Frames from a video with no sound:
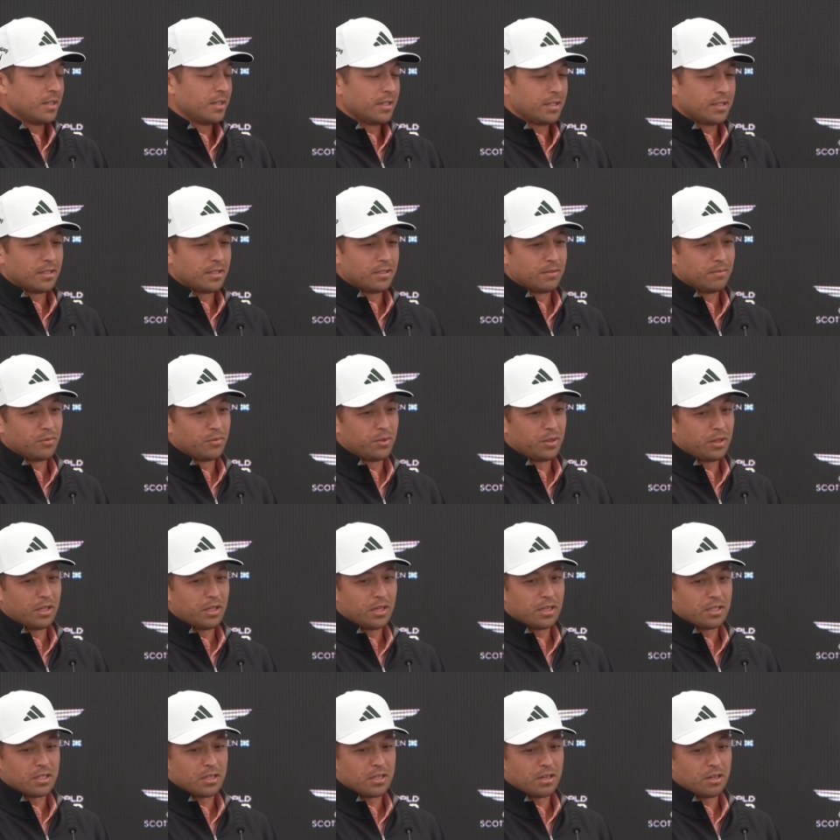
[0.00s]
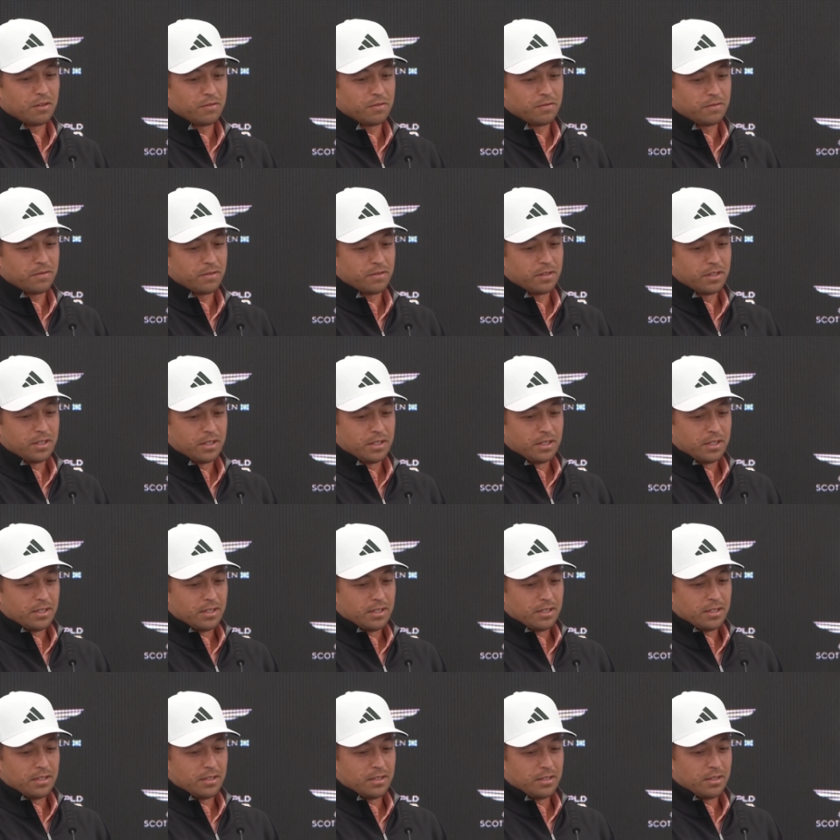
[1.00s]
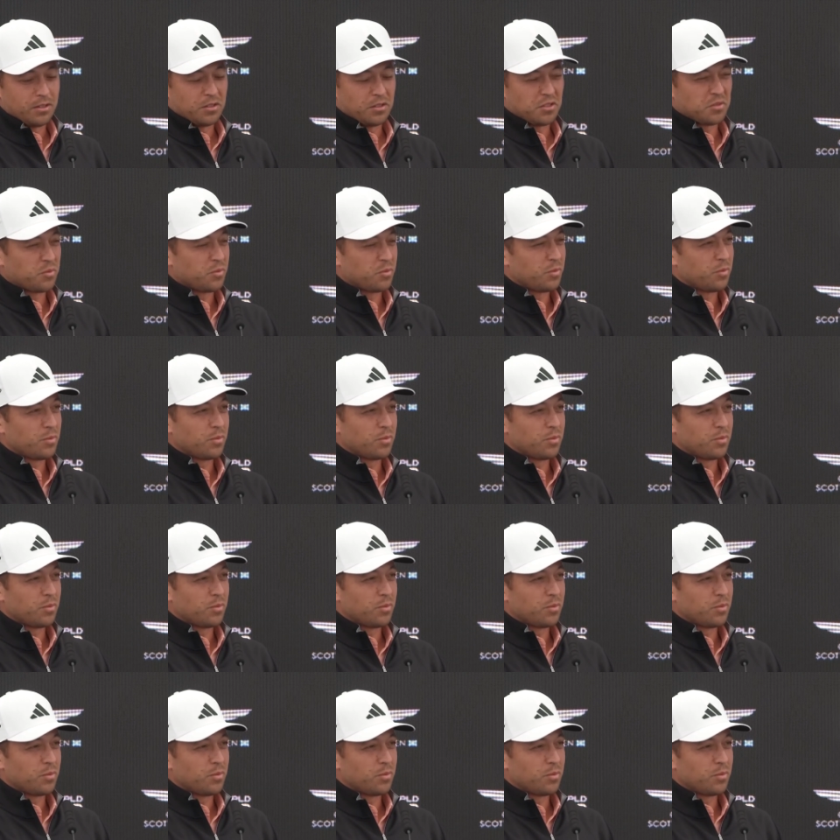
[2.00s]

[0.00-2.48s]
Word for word: Um, with links golf, uh, there's